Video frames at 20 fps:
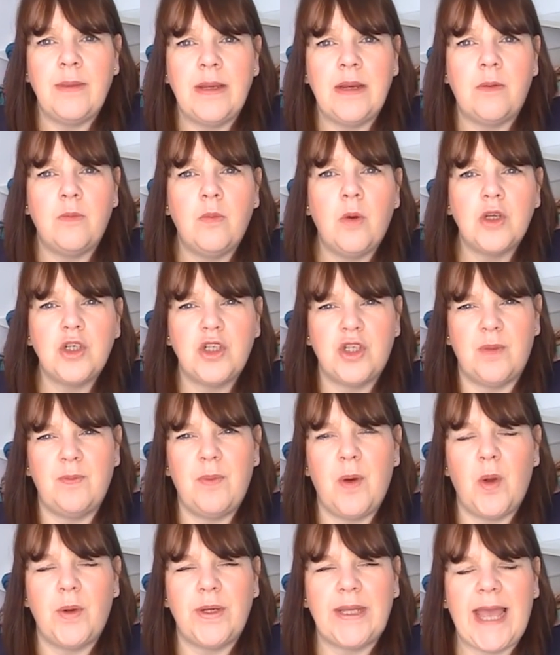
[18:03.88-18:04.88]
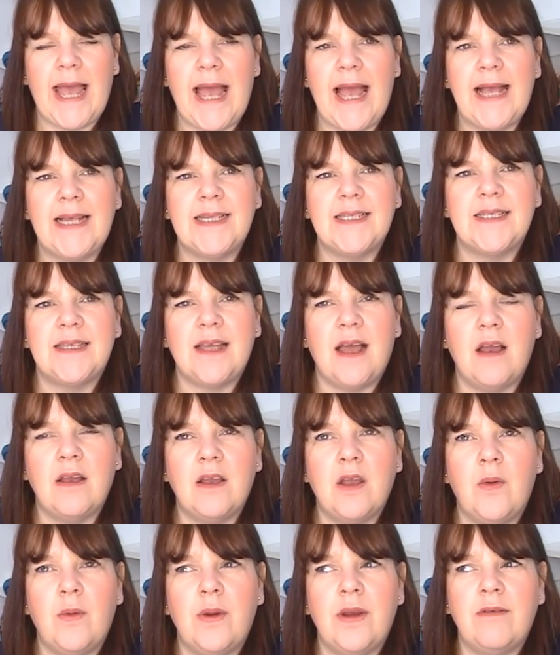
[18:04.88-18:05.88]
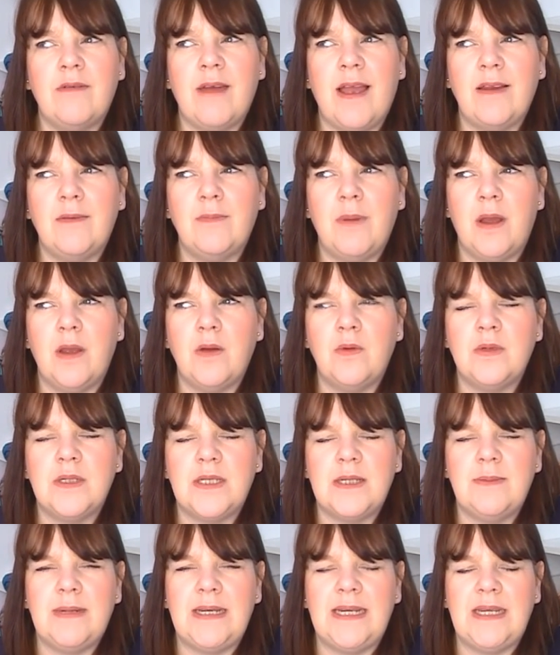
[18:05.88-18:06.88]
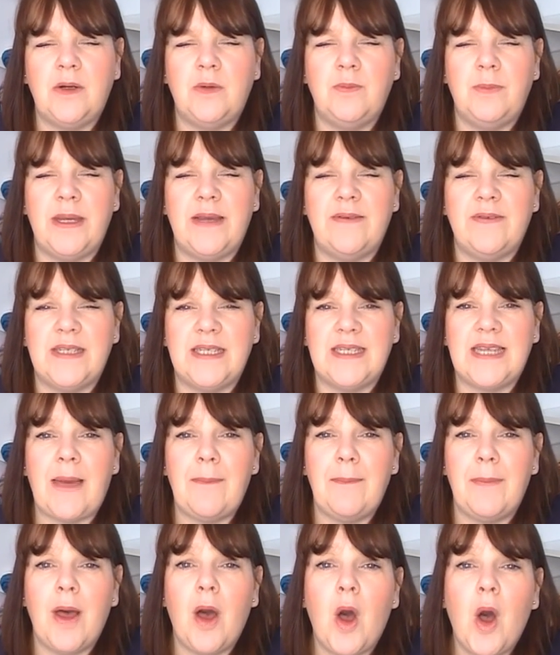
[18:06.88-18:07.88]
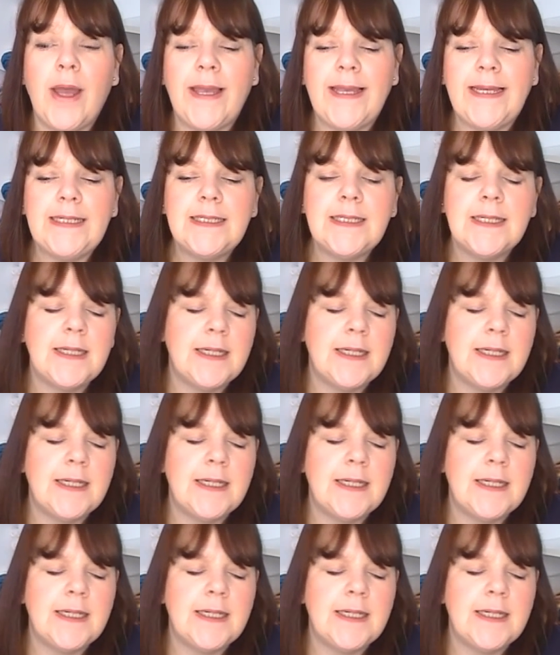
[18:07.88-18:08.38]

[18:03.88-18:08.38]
I watch the podcasts that are going around, but I always seem a little bit of a step behind,